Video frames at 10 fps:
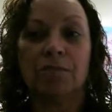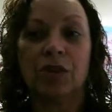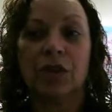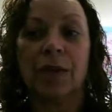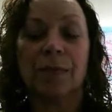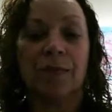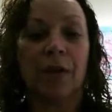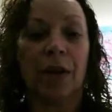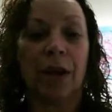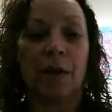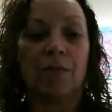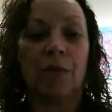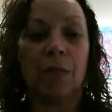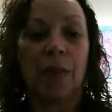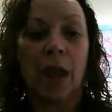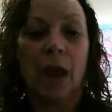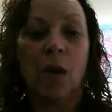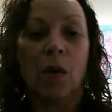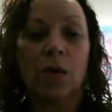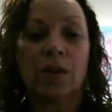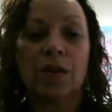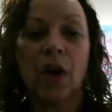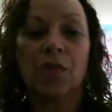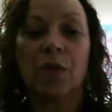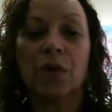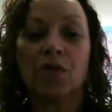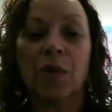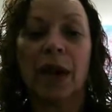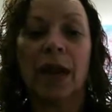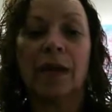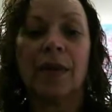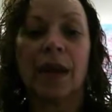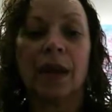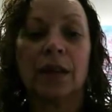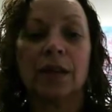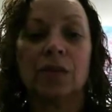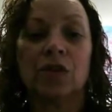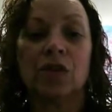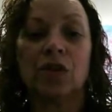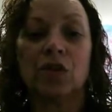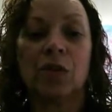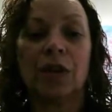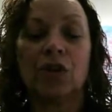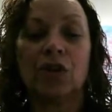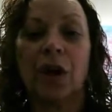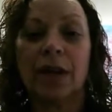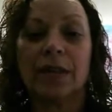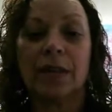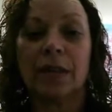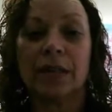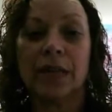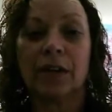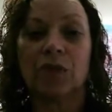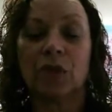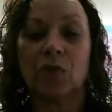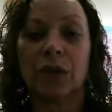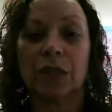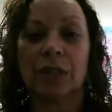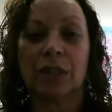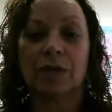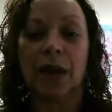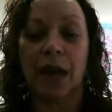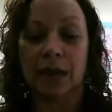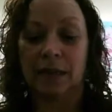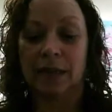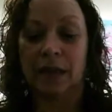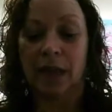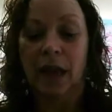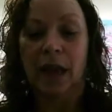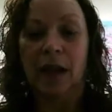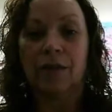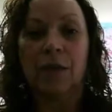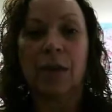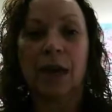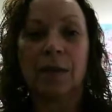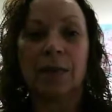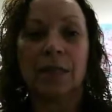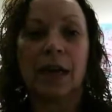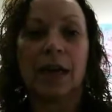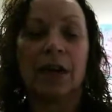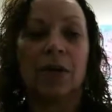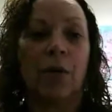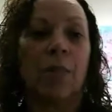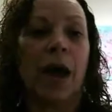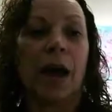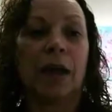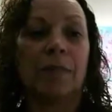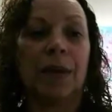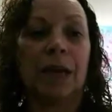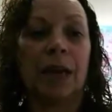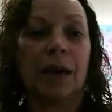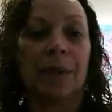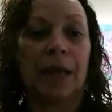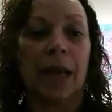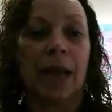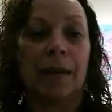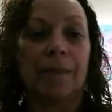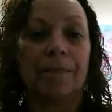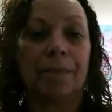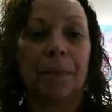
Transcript: which can be very helpful. Or software training that includes screenshots and then tells you what to do next, and if you make a mistake you go back and pick it up again.